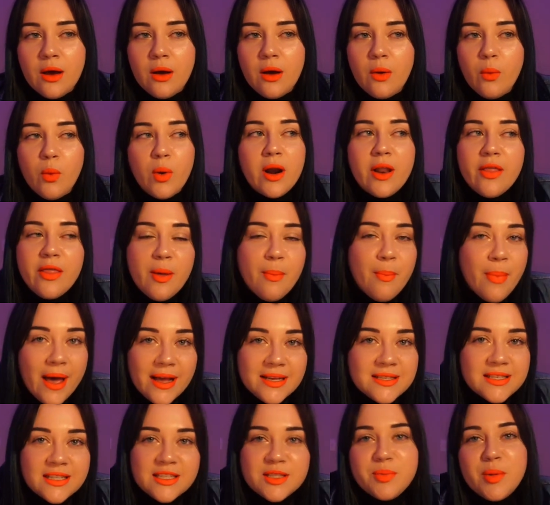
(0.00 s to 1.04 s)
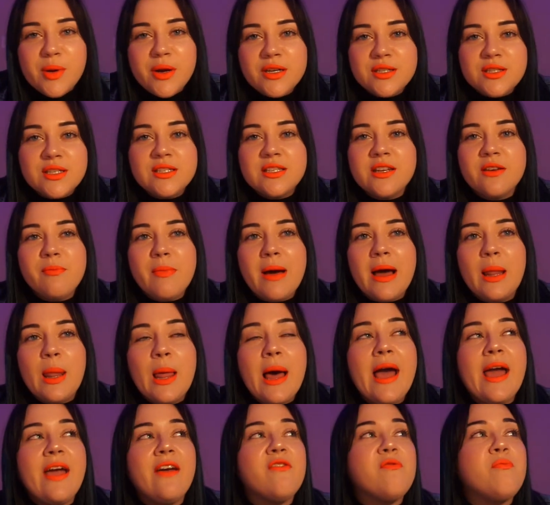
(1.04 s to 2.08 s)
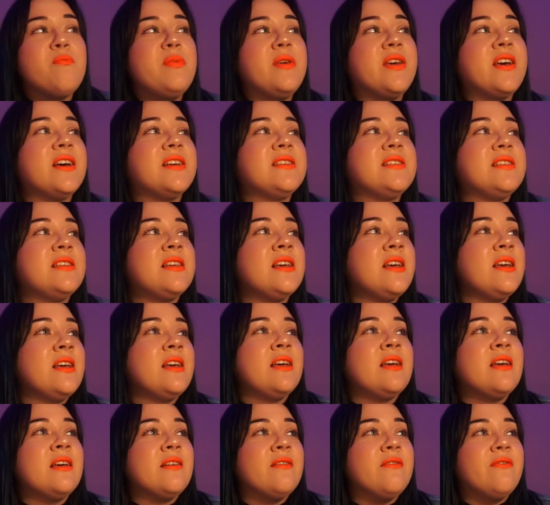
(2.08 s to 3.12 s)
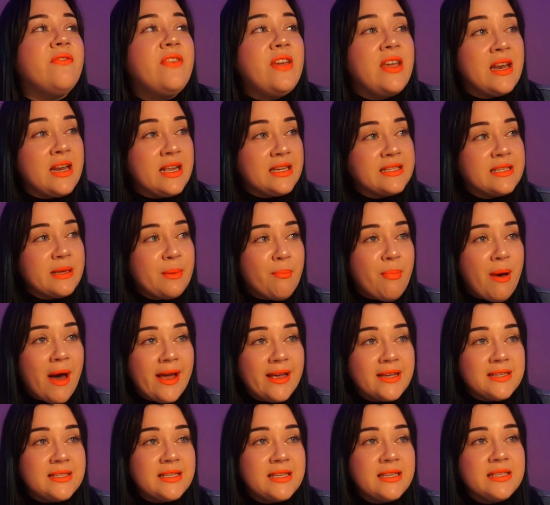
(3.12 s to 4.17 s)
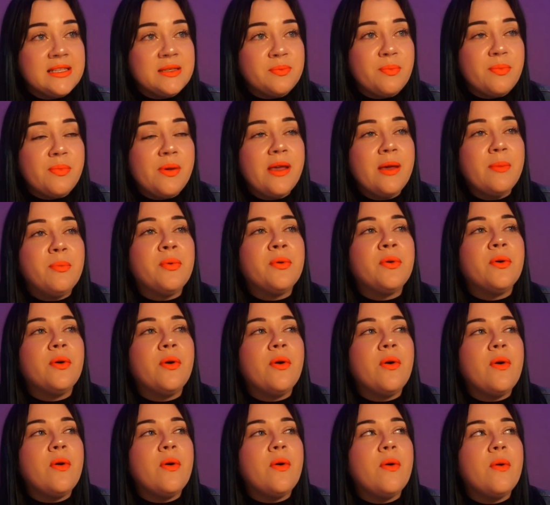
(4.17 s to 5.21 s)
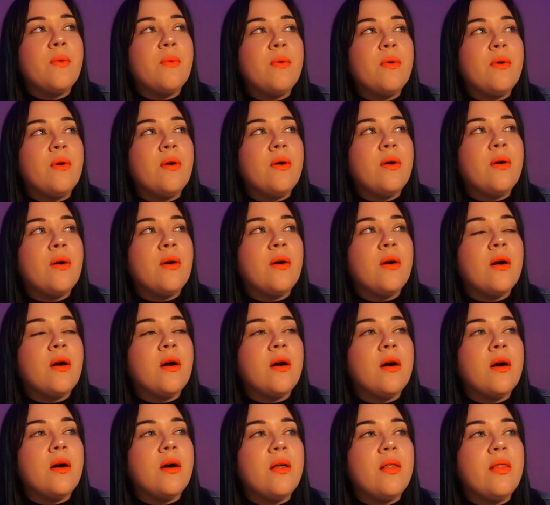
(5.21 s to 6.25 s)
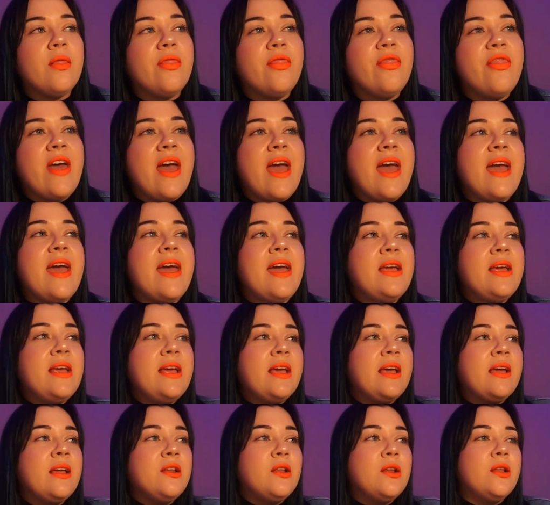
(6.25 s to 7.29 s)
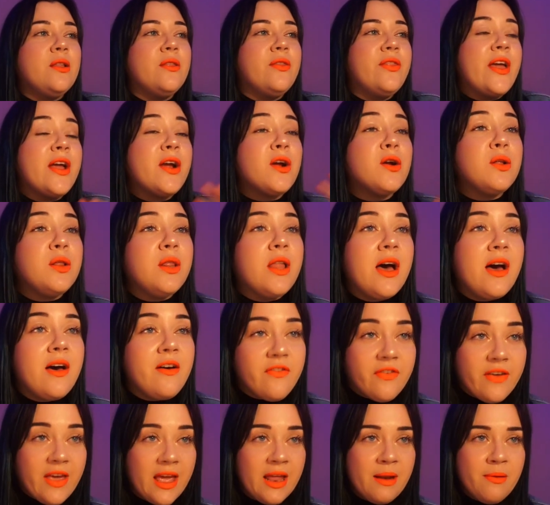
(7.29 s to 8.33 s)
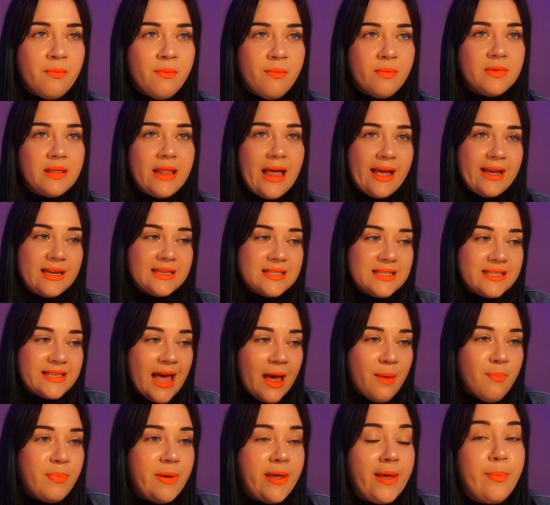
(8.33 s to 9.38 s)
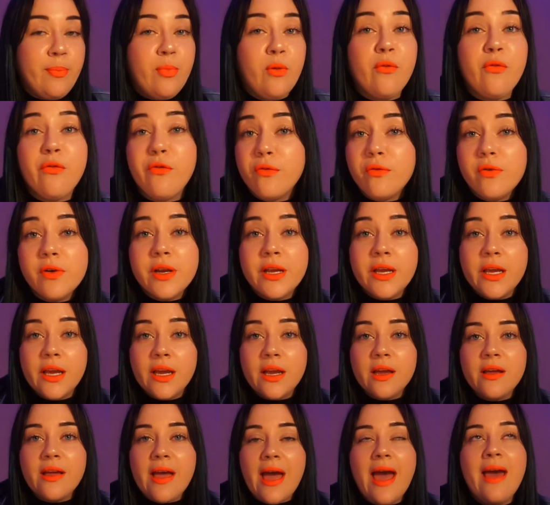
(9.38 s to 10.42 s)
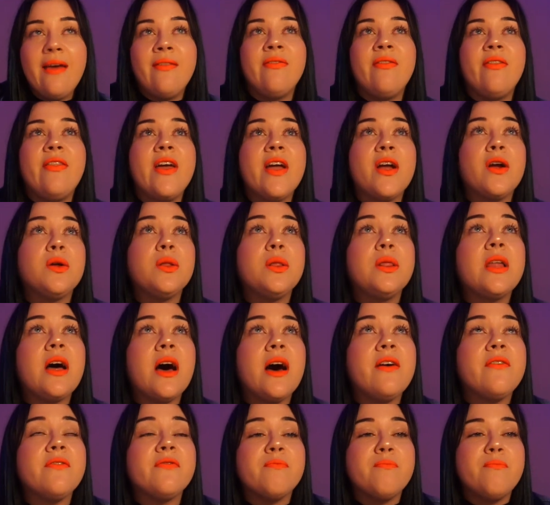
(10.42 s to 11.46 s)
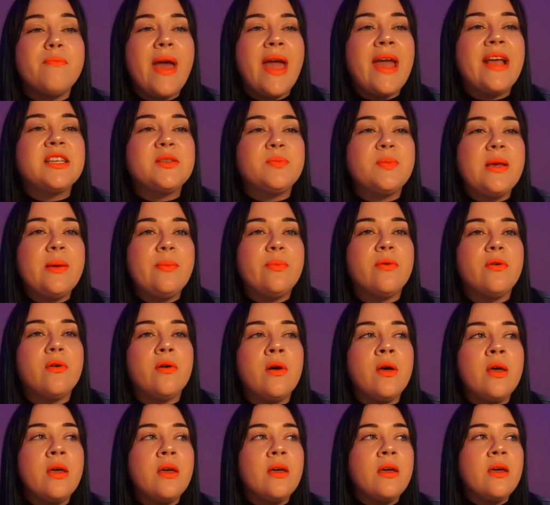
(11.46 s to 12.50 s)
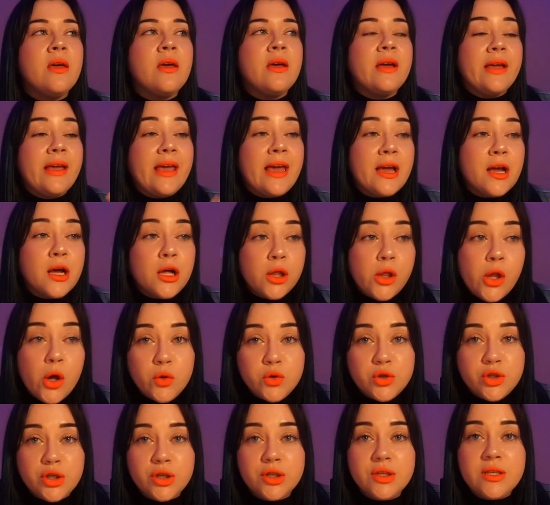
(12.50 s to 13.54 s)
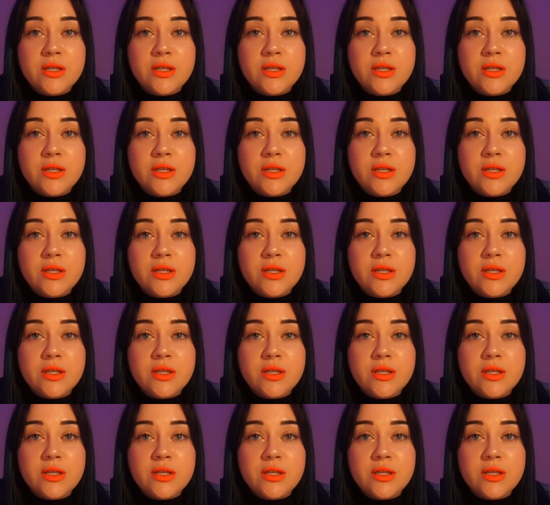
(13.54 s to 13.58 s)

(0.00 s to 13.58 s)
one of the best experiences of my life, because Venus and Pisces people, their love can like set people free, and their love makes people get closer